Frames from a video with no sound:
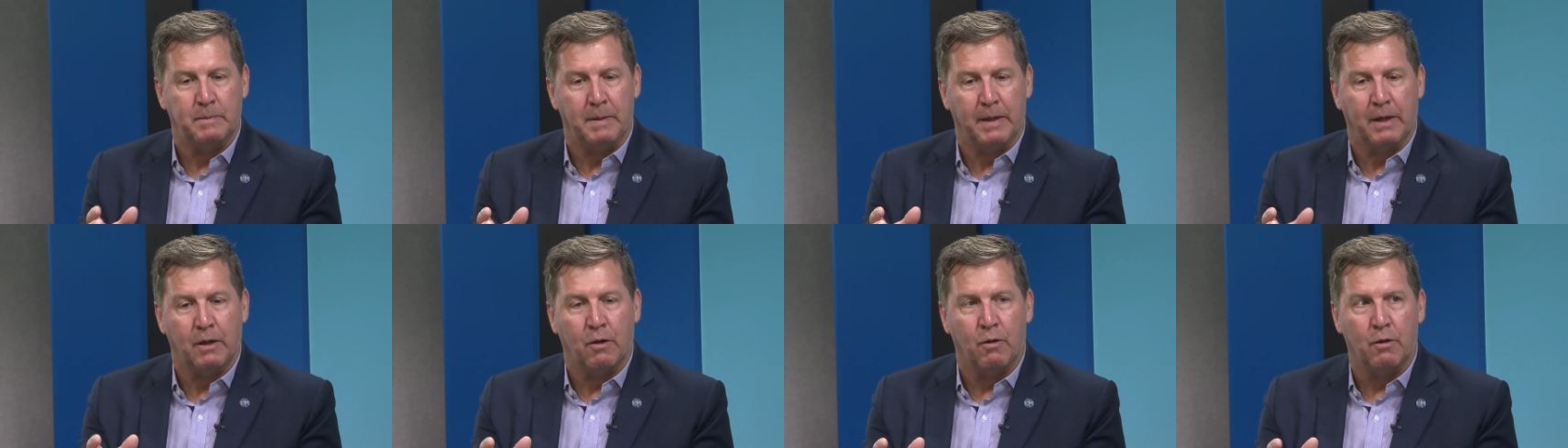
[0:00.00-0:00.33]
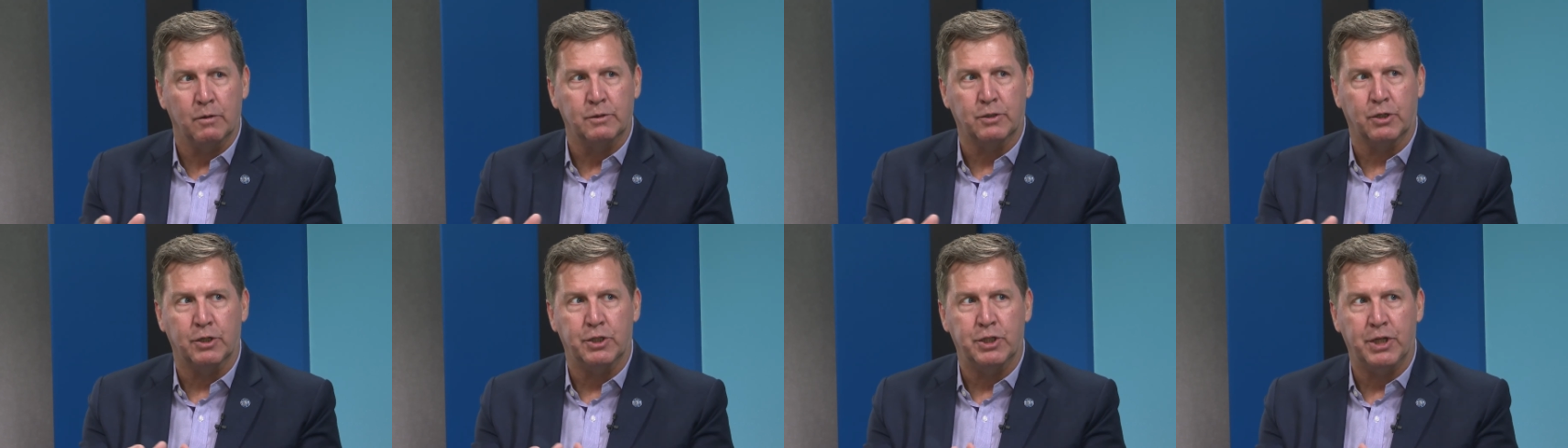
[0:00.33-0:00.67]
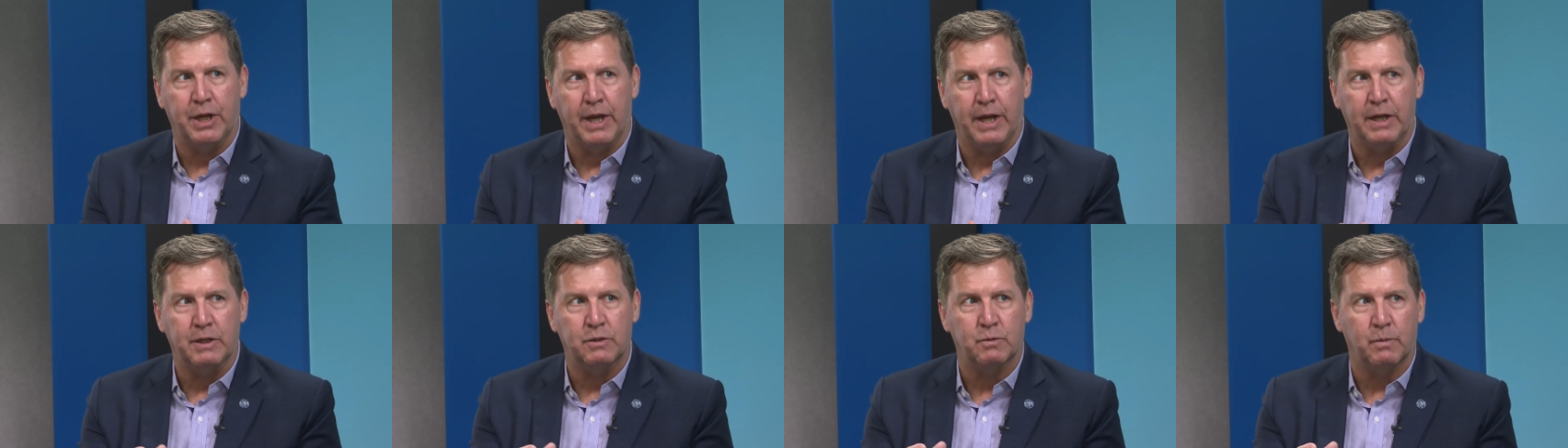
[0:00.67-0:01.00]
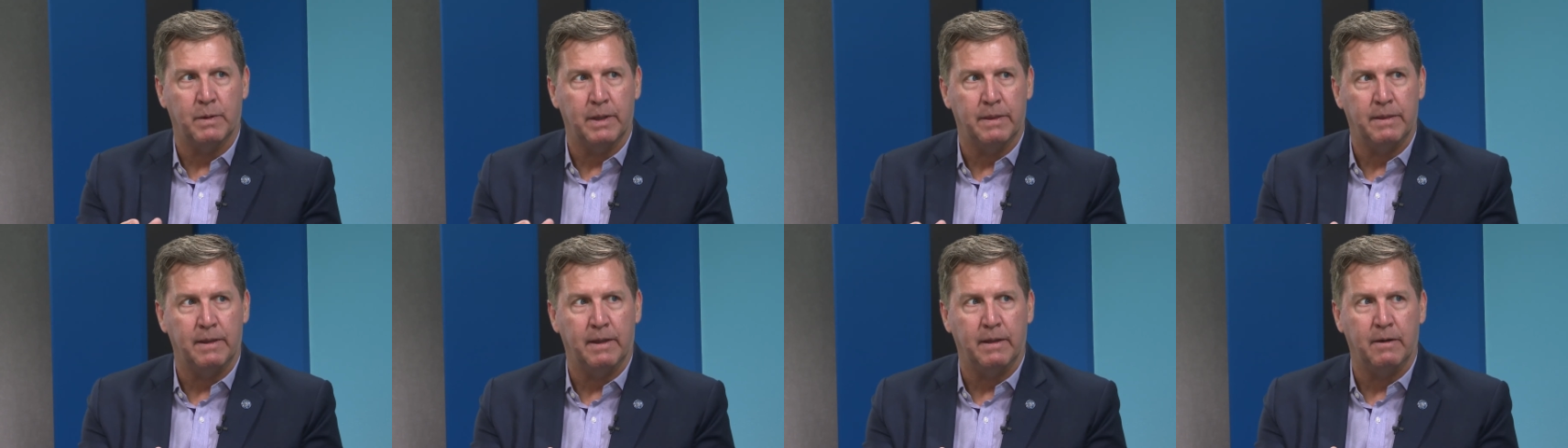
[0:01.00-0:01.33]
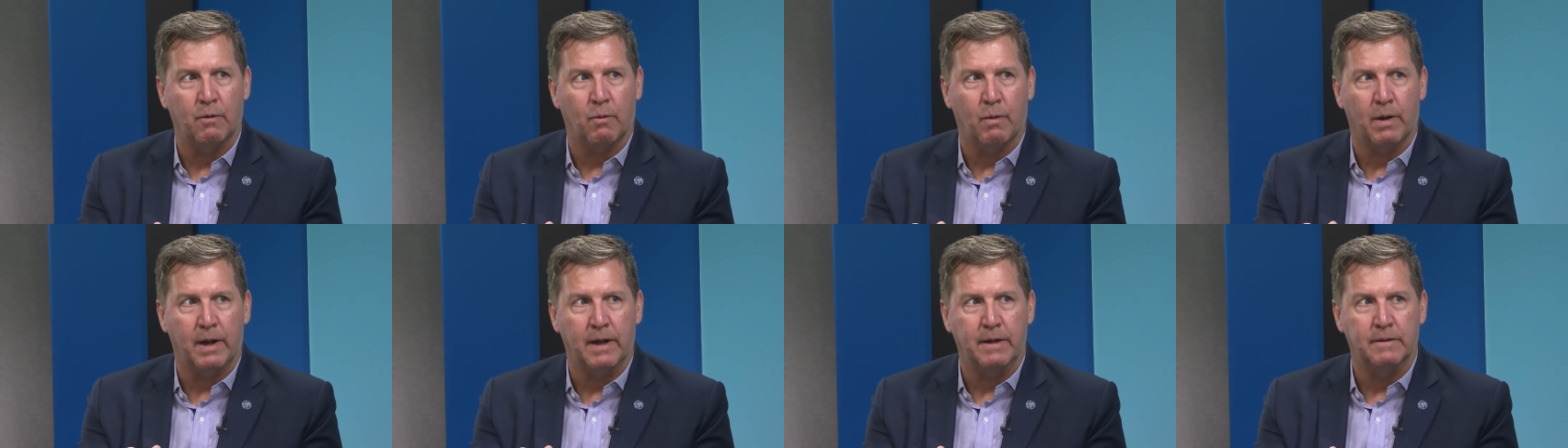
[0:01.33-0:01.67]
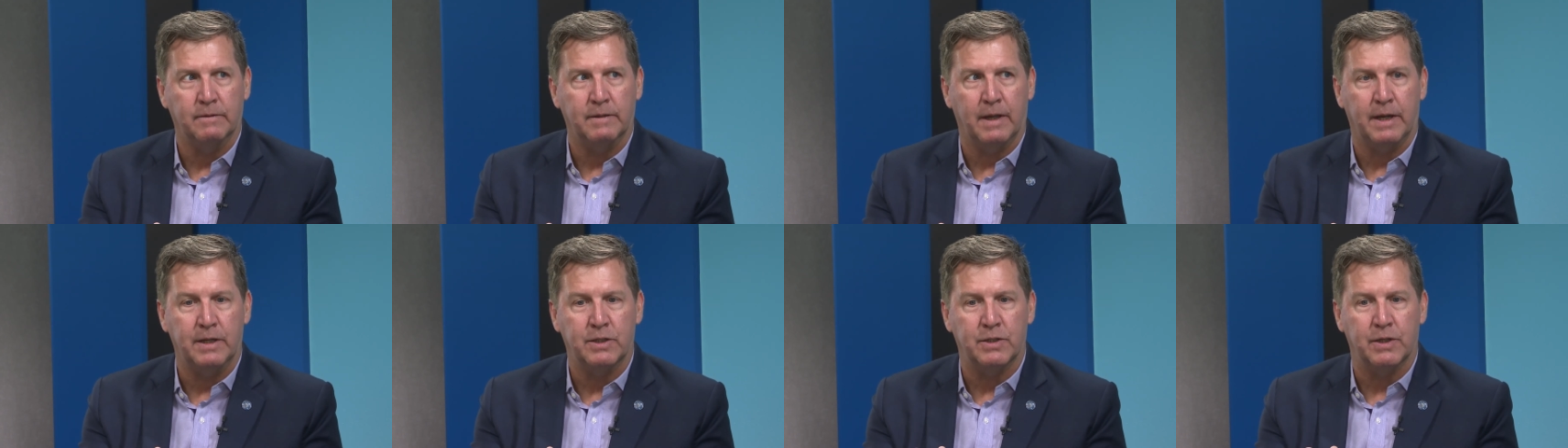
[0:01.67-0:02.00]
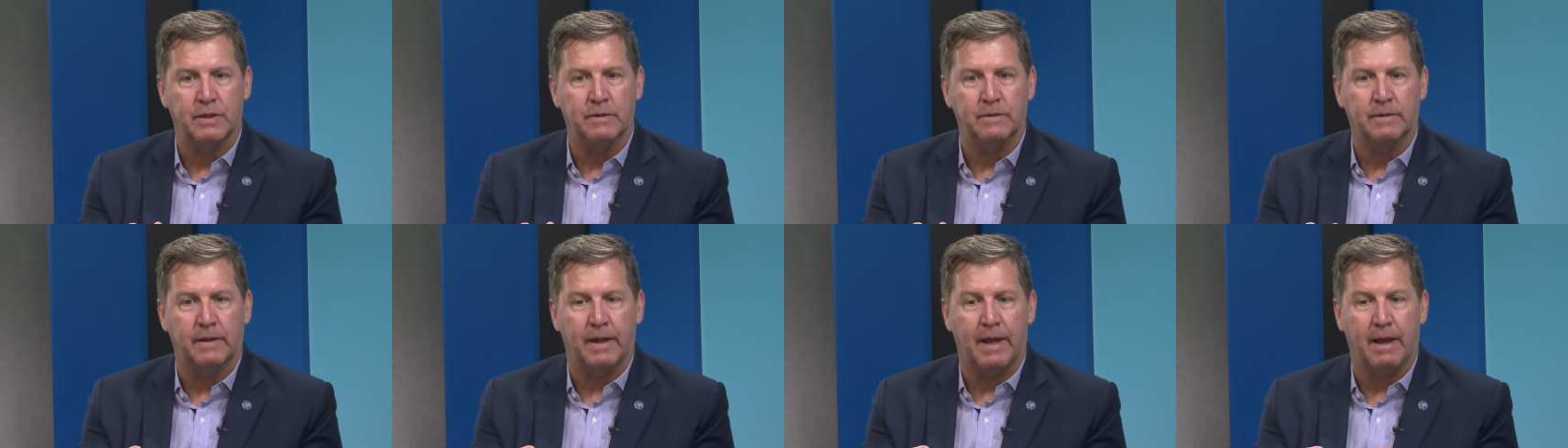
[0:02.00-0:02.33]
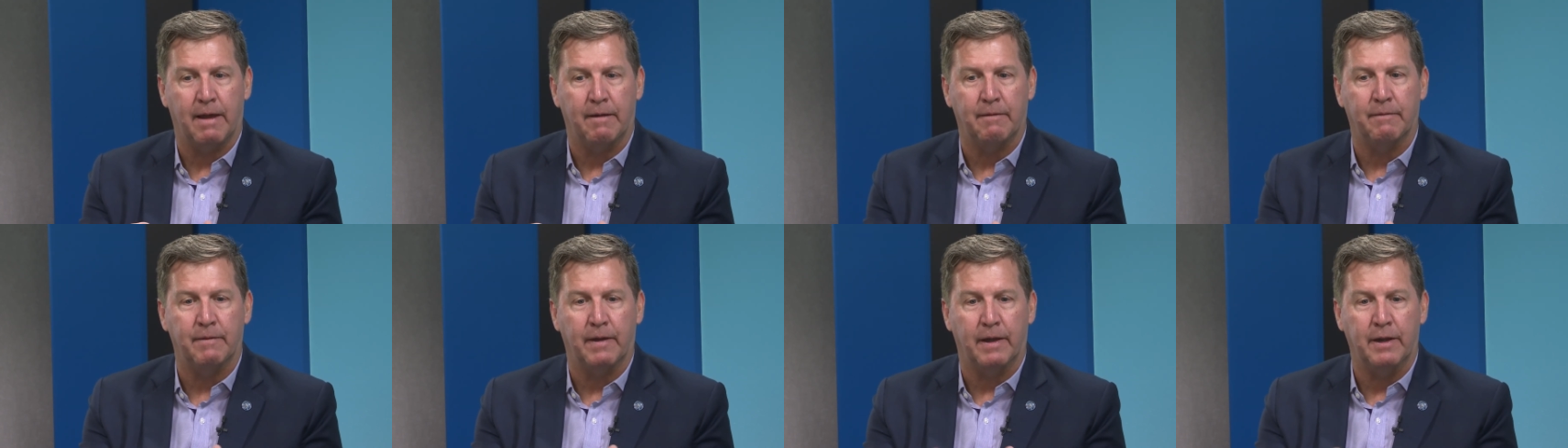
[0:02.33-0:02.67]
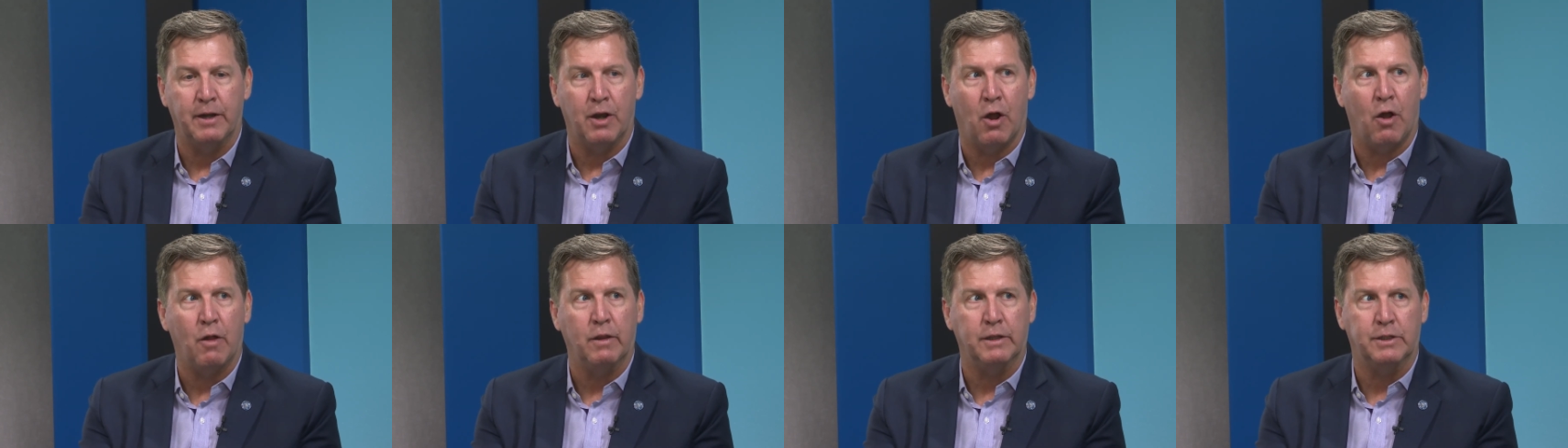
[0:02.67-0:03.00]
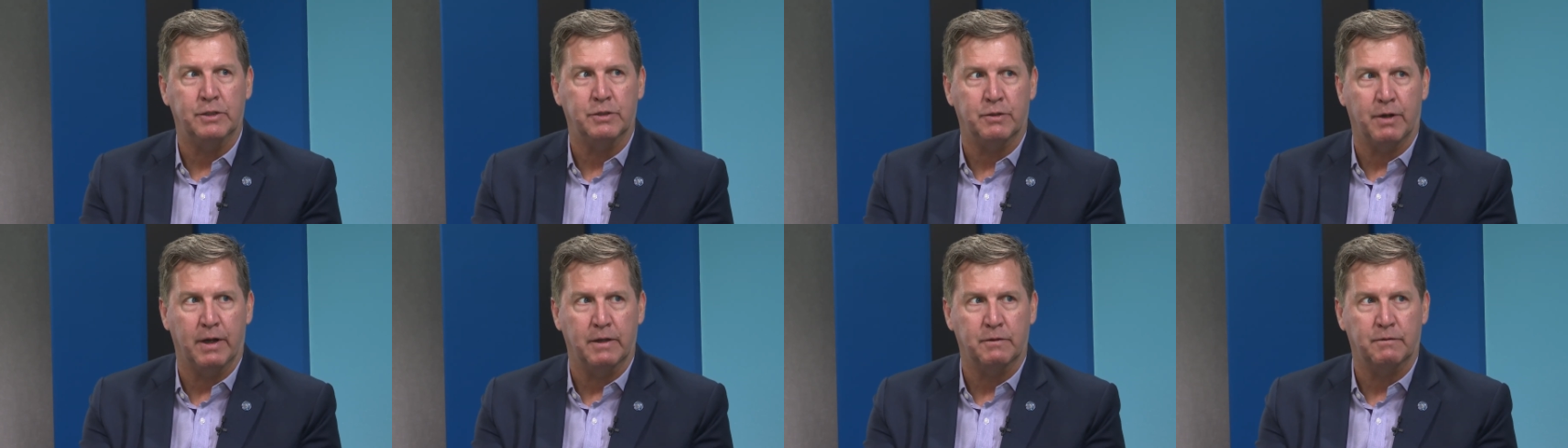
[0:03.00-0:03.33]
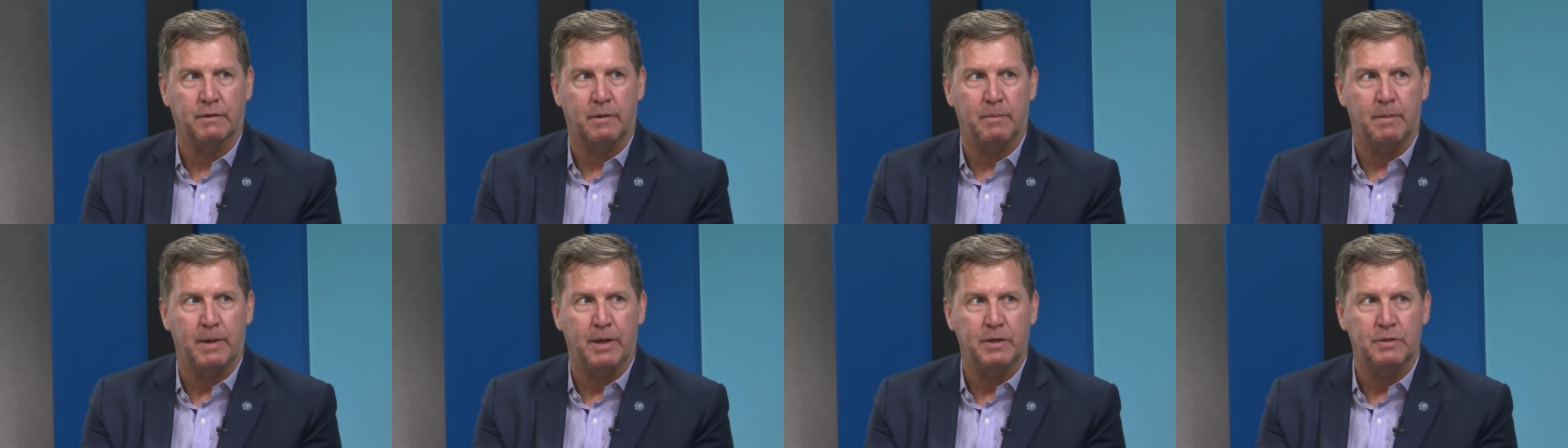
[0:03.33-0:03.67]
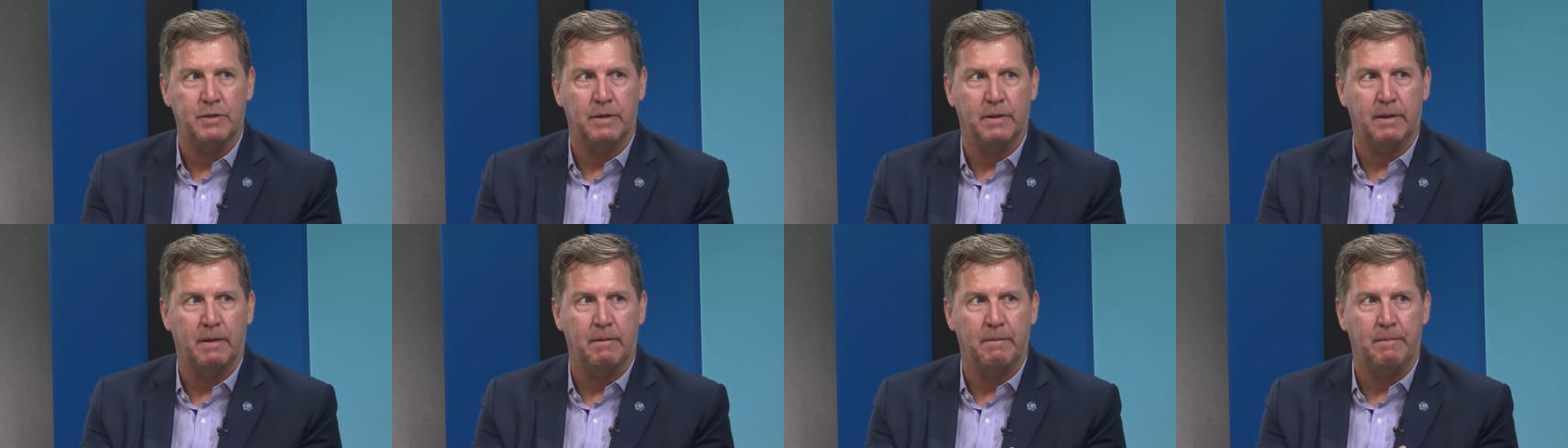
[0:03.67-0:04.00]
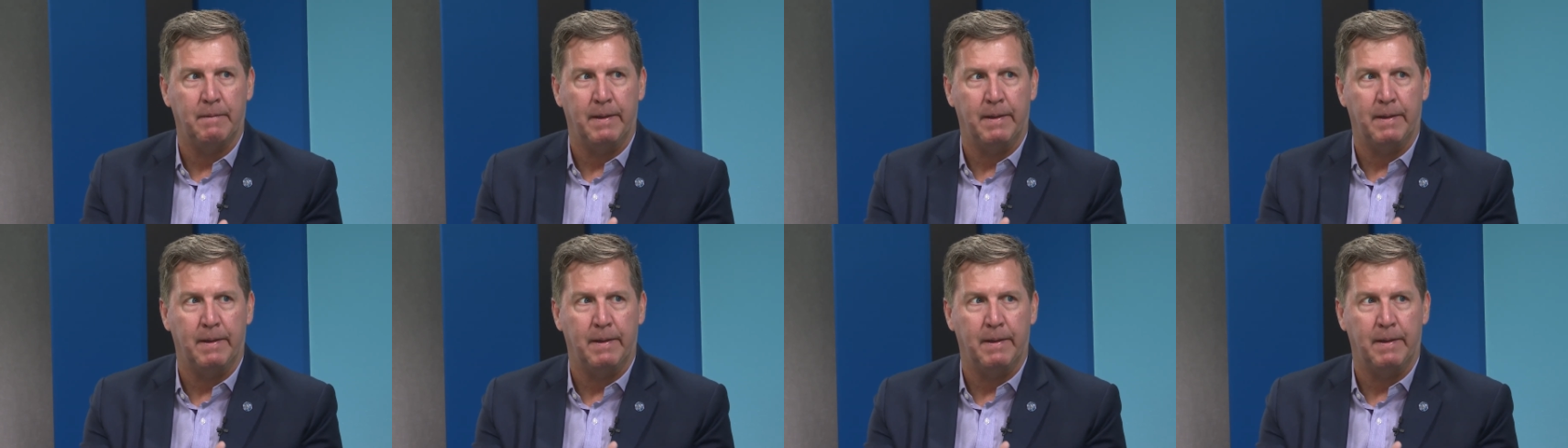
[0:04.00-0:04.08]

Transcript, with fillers: be a culture change within organizations to have a knowledge transformation that,